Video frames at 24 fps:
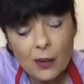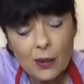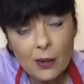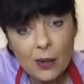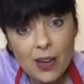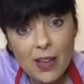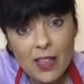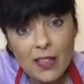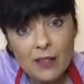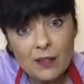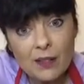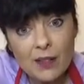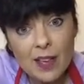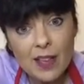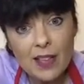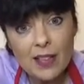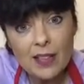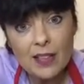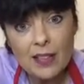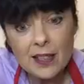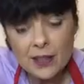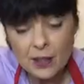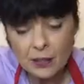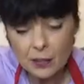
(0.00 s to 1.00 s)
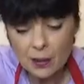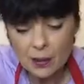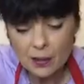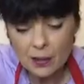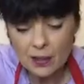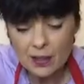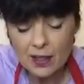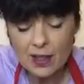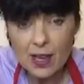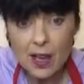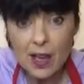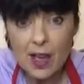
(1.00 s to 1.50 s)
crazy faces with
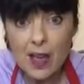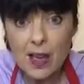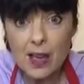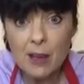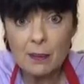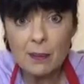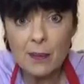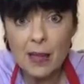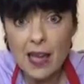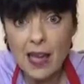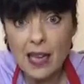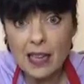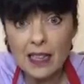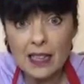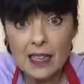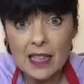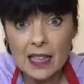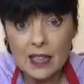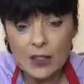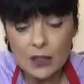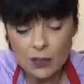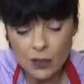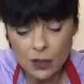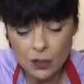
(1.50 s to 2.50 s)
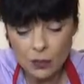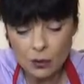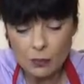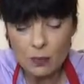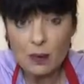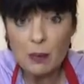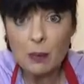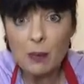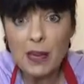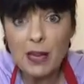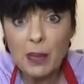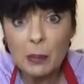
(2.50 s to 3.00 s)
the slime, add things to it,
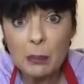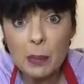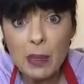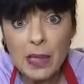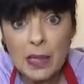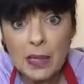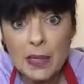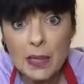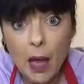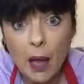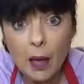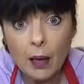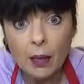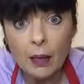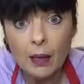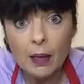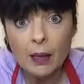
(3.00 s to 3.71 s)
maybe make a pizza